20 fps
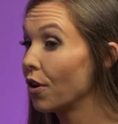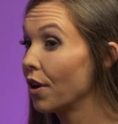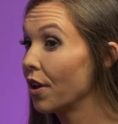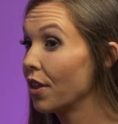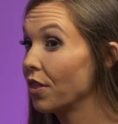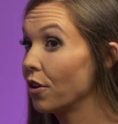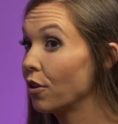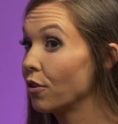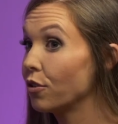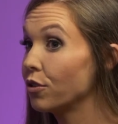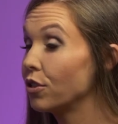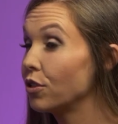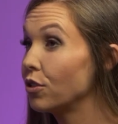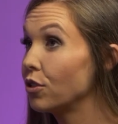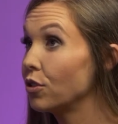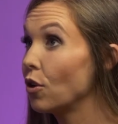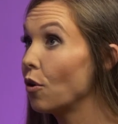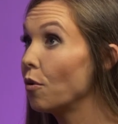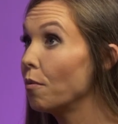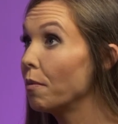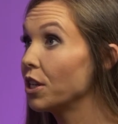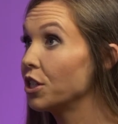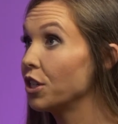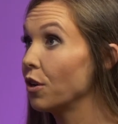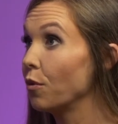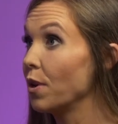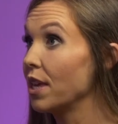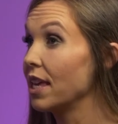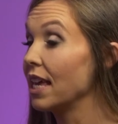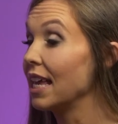There's so much that
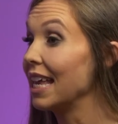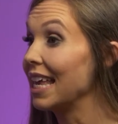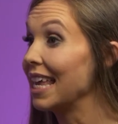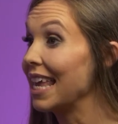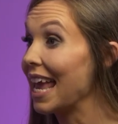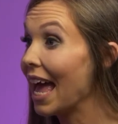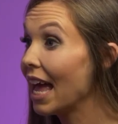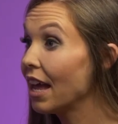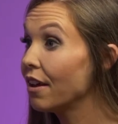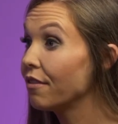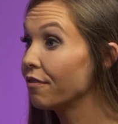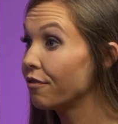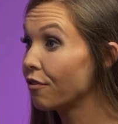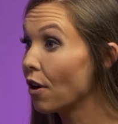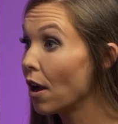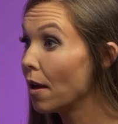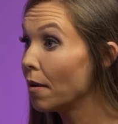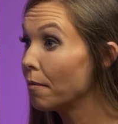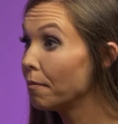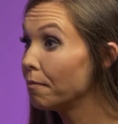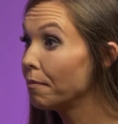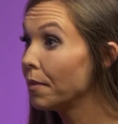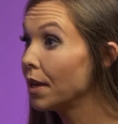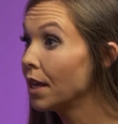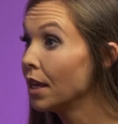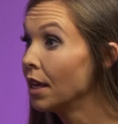we can get from